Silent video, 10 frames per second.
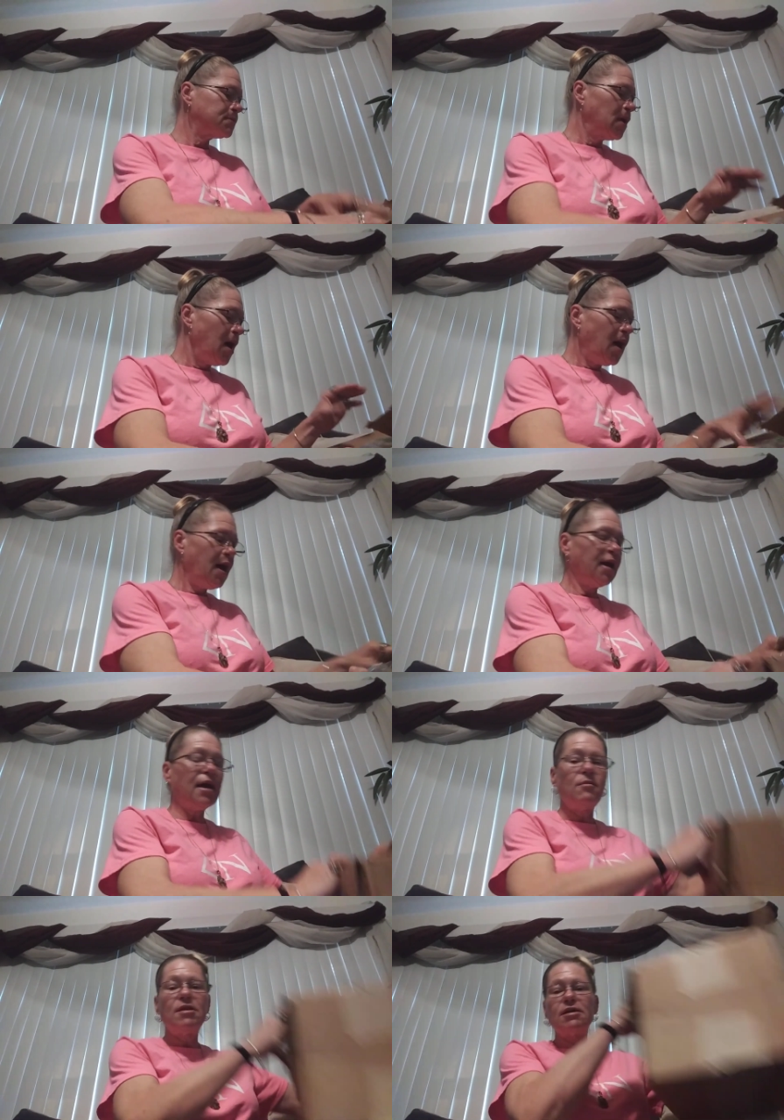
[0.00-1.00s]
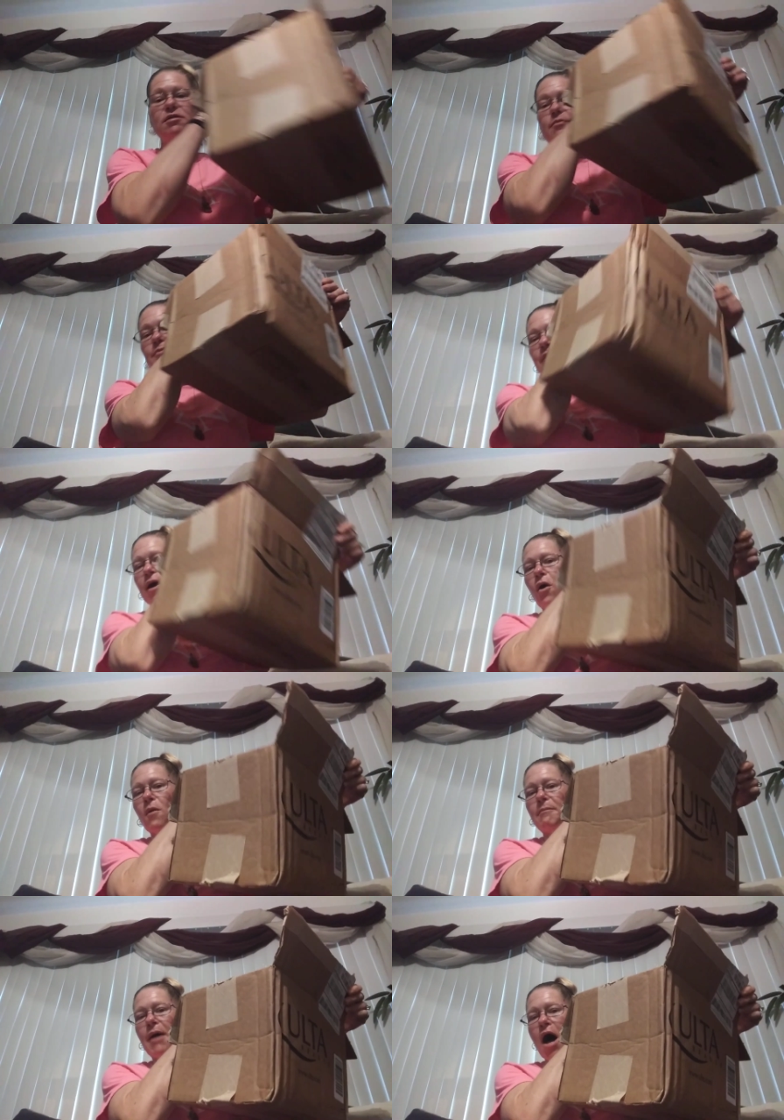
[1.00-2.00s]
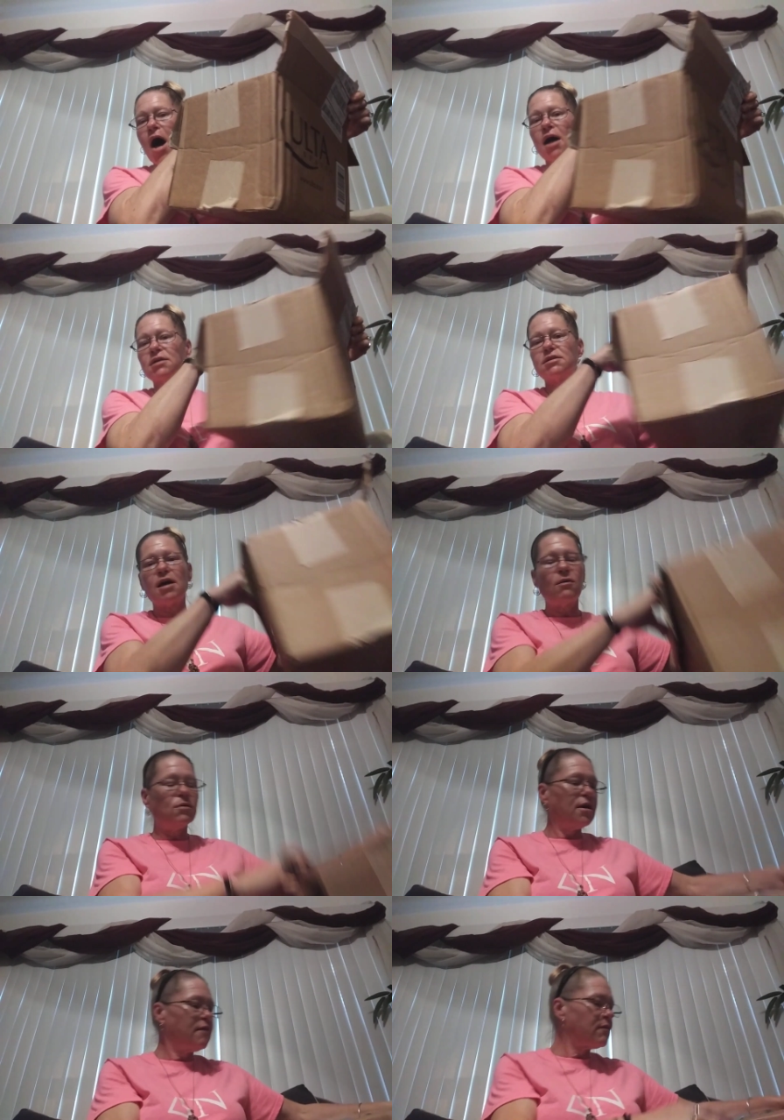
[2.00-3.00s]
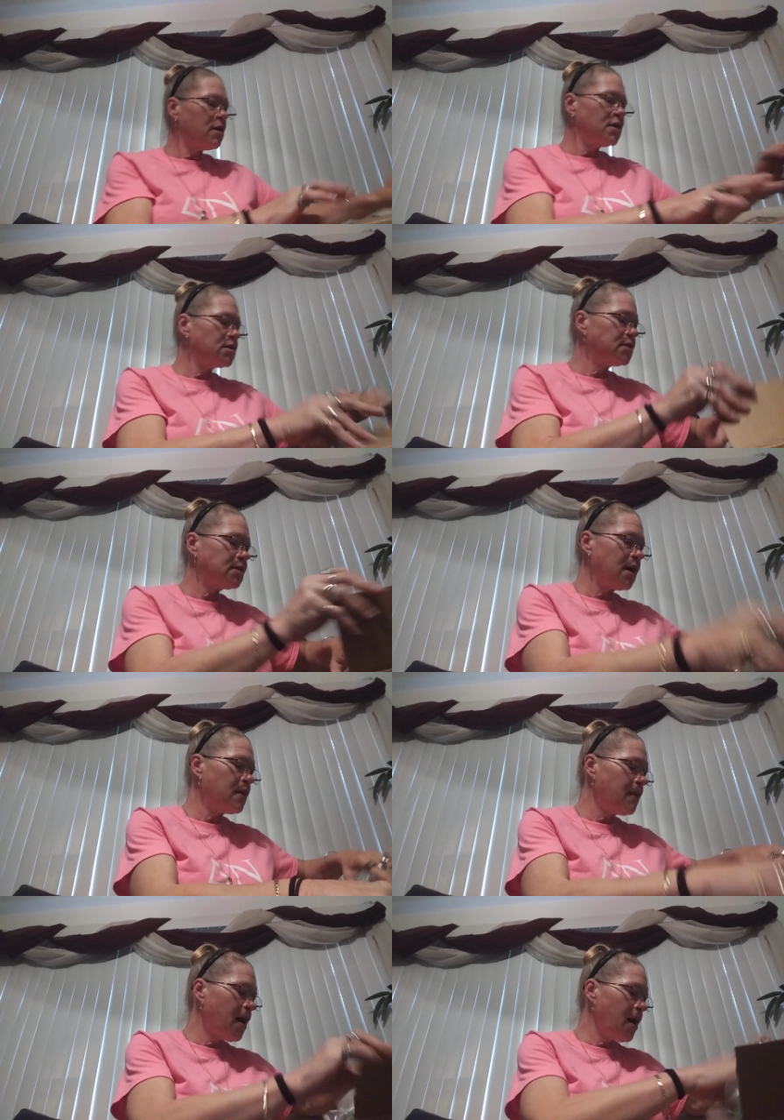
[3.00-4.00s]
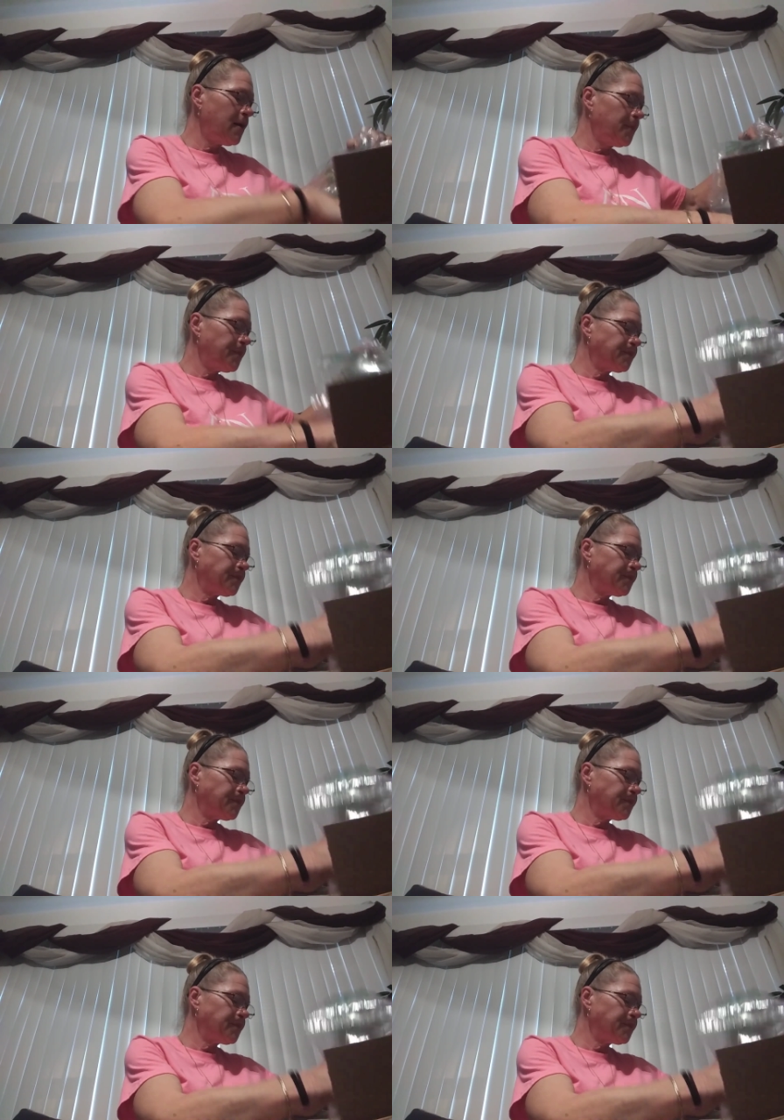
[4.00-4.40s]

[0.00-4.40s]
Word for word: it came in this big old box. I will never understand that